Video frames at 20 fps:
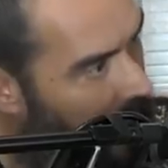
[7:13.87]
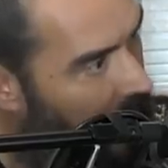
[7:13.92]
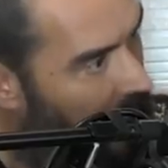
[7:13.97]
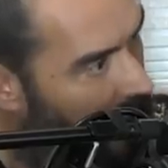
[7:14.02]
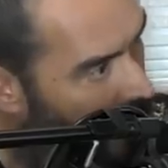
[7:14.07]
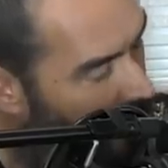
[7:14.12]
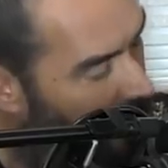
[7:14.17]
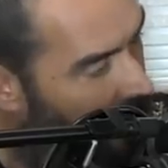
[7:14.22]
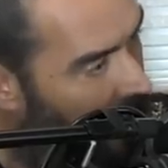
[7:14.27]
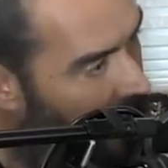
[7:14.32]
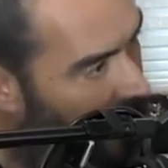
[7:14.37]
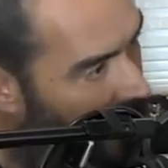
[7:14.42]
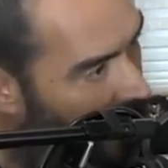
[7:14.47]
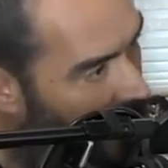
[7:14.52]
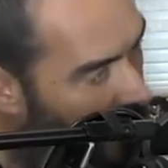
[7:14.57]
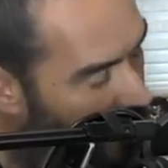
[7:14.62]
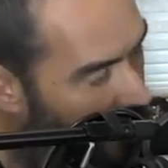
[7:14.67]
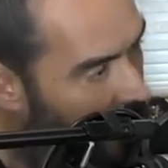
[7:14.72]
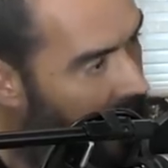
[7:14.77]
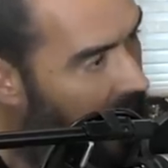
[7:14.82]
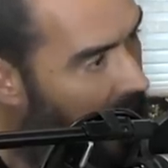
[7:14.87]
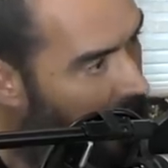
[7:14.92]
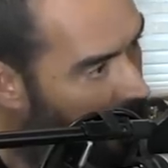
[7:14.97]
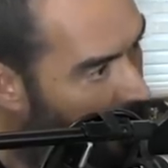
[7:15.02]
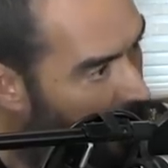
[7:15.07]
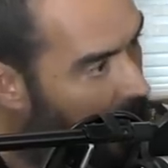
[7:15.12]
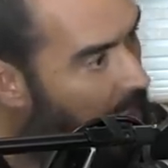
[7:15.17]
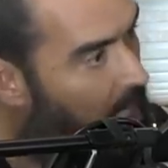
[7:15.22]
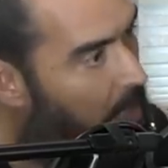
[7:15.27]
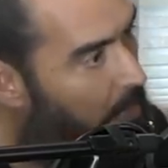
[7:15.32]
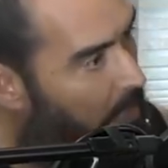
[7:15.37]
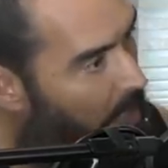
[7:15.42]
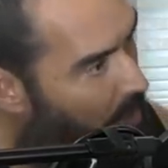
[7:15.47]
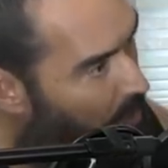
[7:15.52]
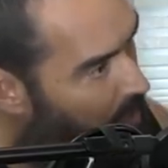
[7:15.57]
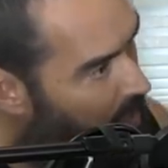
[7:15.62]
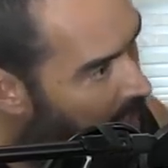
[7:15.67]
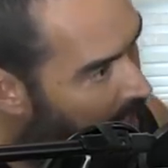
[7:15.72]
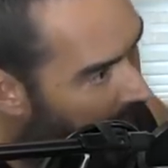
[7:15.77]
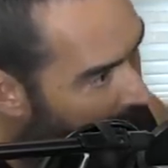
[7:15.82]
is currently governed,
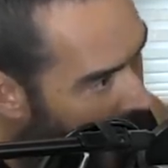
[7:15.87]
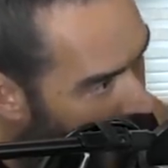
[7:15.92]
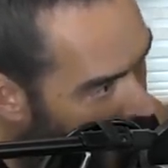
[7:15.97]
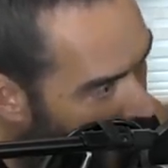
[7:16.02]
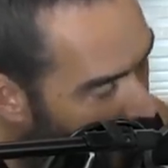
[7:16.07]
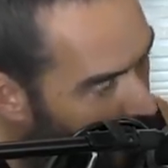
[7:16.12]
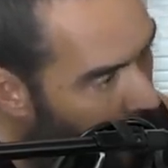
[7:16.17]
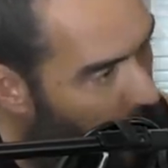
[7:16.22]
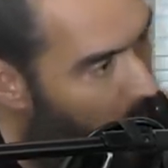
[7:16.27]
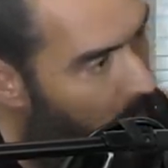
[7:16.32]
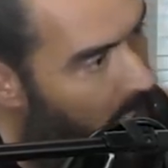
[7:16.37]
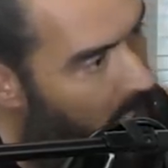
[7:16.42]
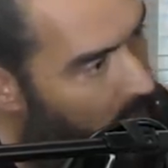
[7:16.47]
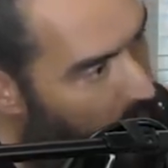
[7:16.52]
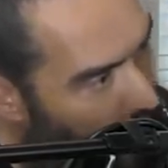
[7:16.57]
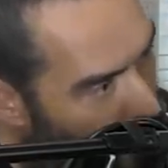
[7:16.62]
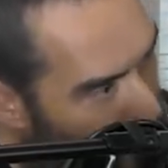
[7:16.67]
because economics,